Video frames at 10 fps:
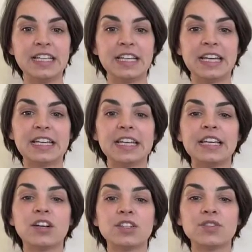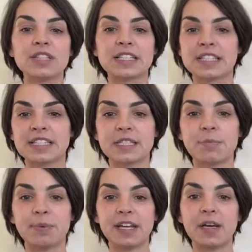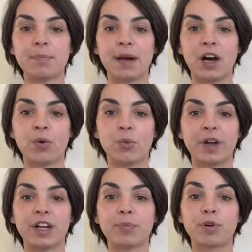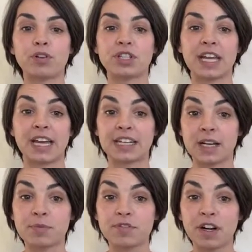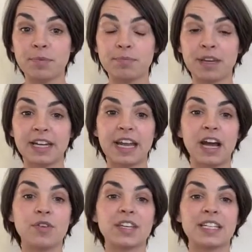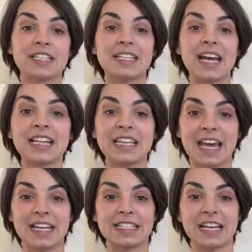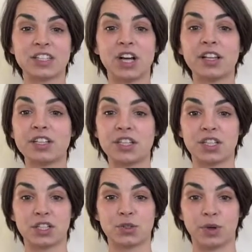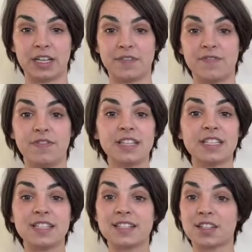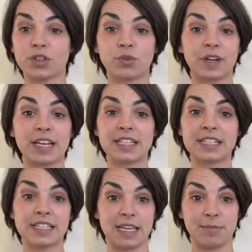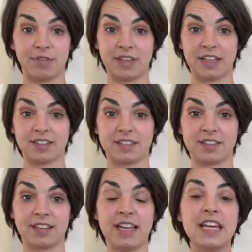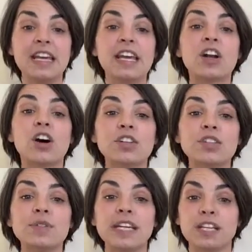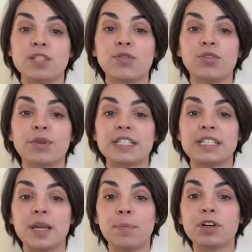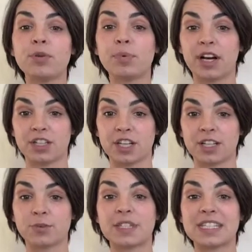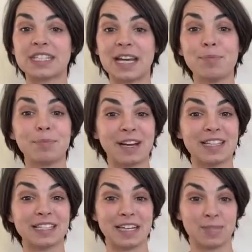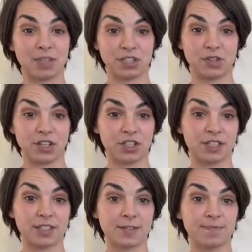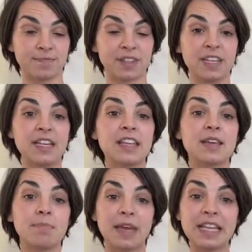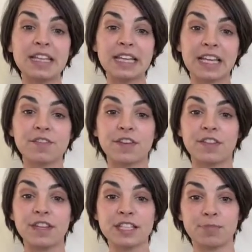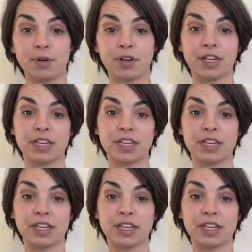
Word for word: And it also discusses a bit about where progeCAD comes from and how the IntelliCAD Technology Consortium fits into the grand scheme of things. It also takes you through a typical project with step-by-step -step instructions. The main link for this book